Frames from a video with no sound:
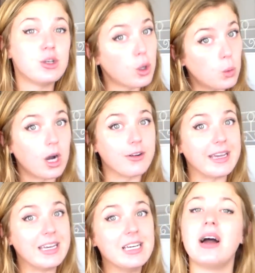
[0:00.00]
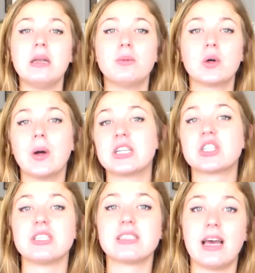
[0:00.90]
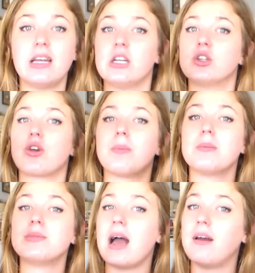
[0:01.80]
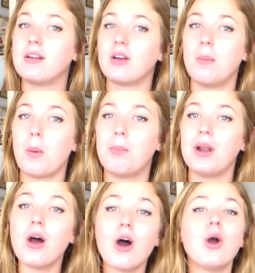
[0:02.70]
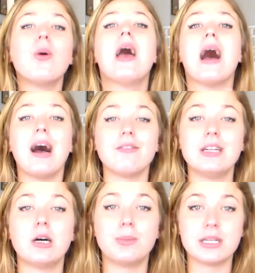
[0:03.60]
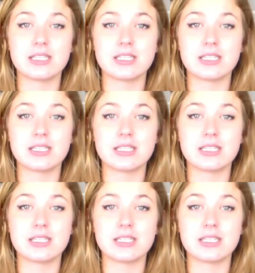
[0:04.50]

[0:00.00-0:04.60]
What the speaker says: no worry. Got any more questions, then drop them down in a comment below. Have a little bit